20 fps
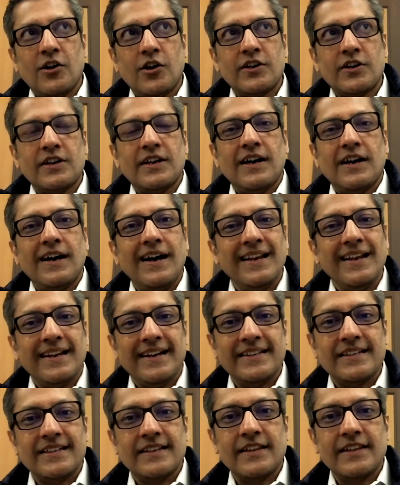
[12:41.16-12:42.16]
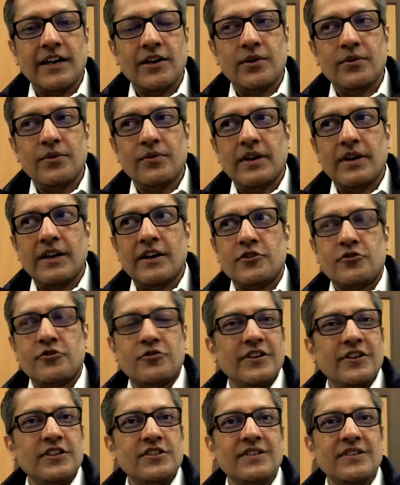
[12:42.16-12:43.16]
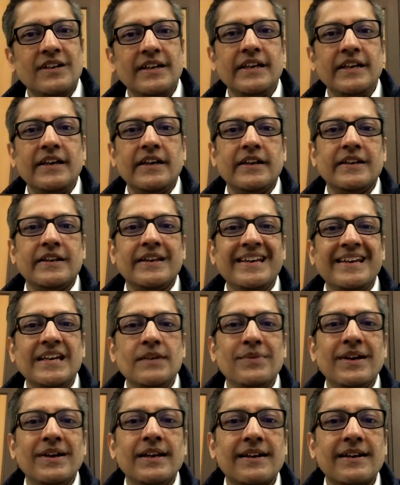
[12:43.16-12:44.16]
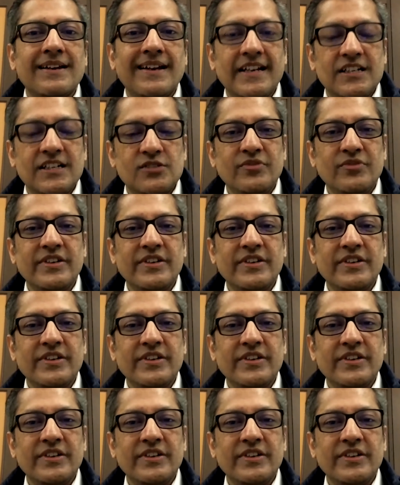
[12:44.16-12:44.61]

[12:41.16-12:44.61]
on a Hylyt now, traditionally in email clients,